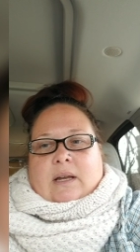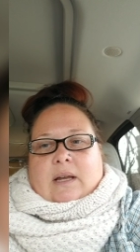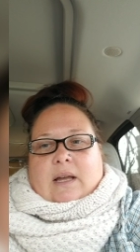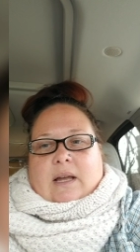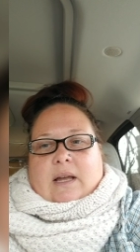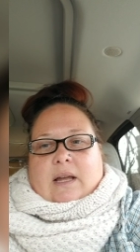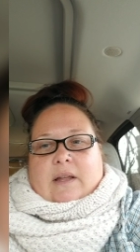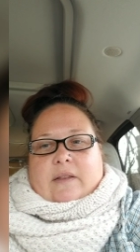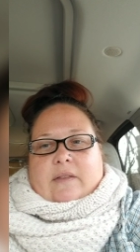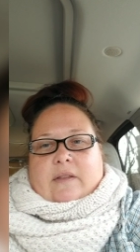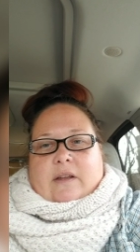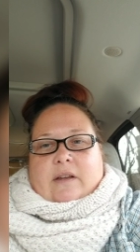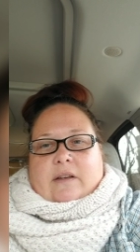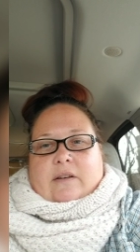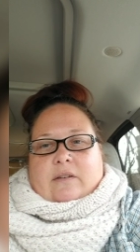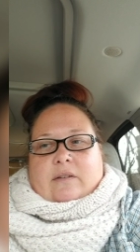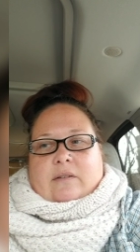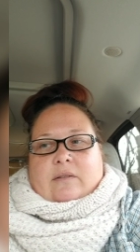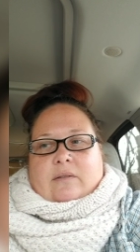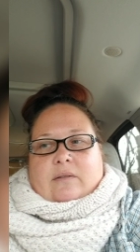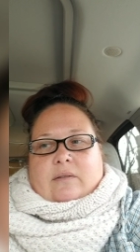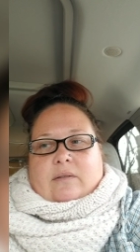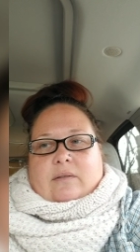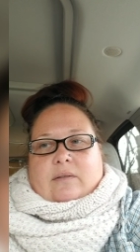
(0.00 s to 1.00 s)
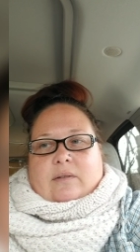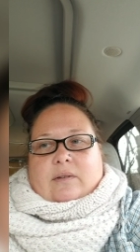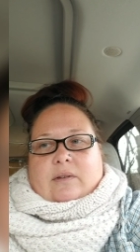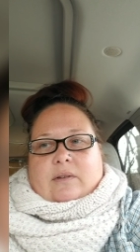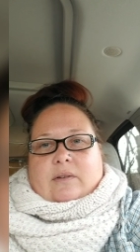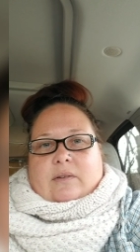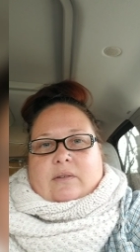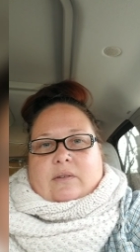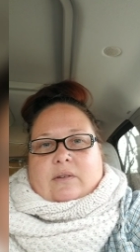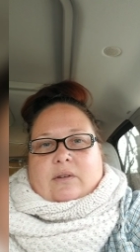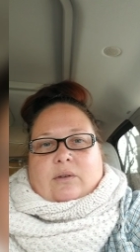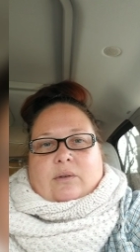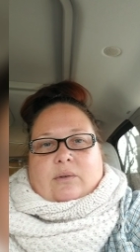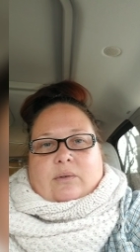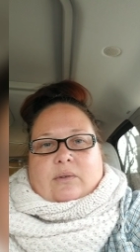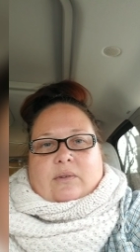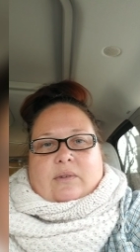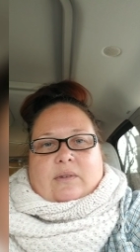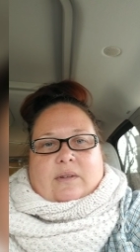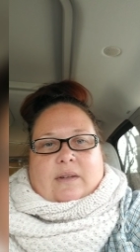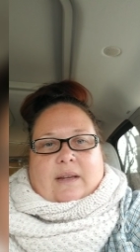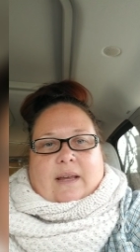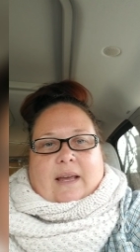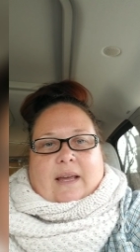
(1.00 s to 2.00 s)
and then still
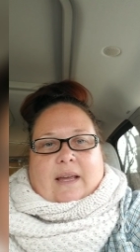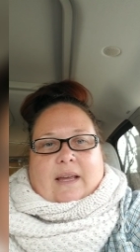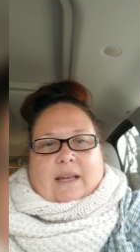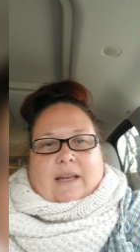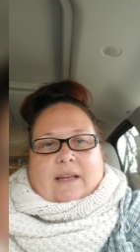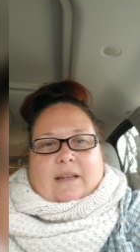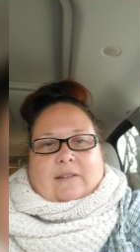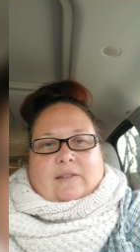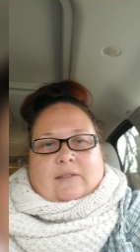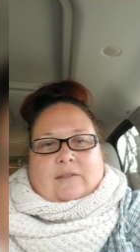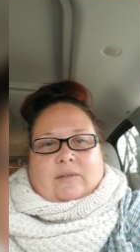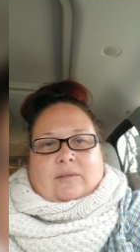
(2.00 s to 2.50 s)
stay